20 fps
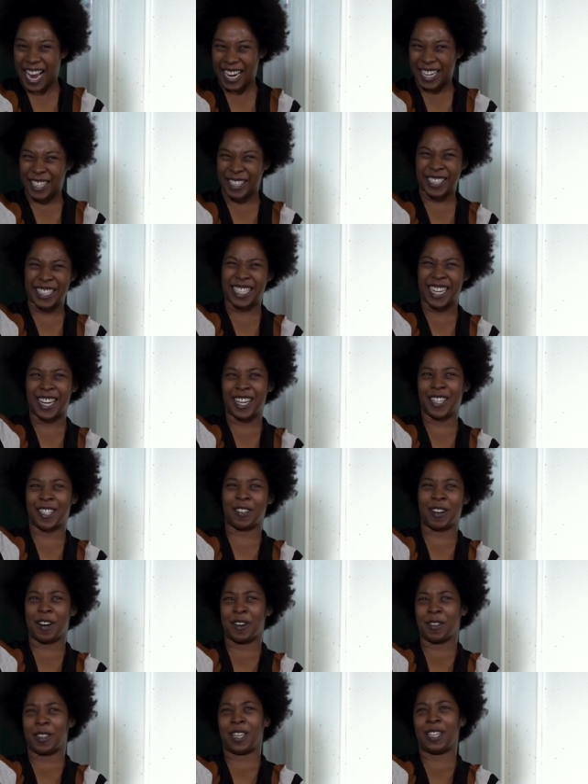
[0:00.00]
I know it's not a
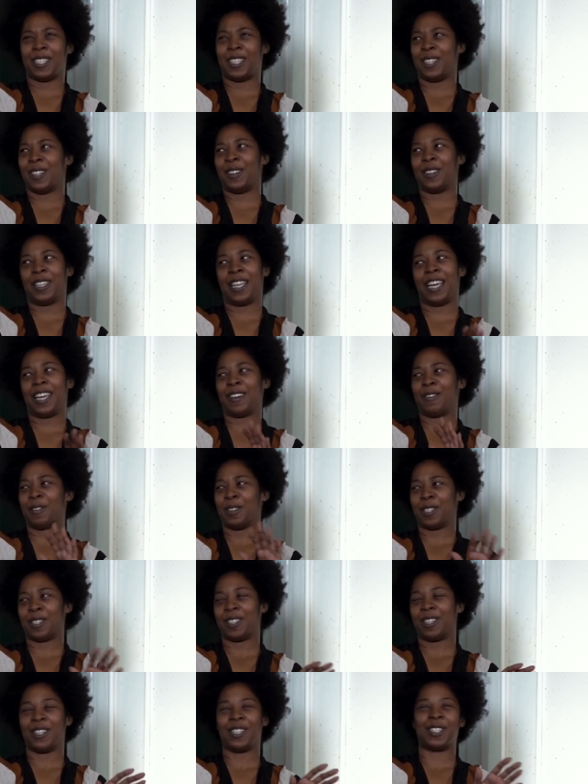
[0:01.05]
Toronto thing to do. Like
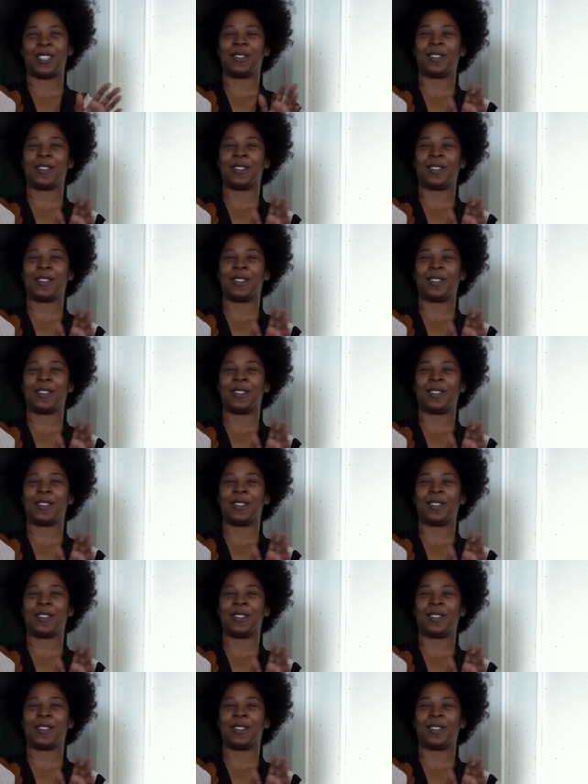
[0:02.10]
we're stush.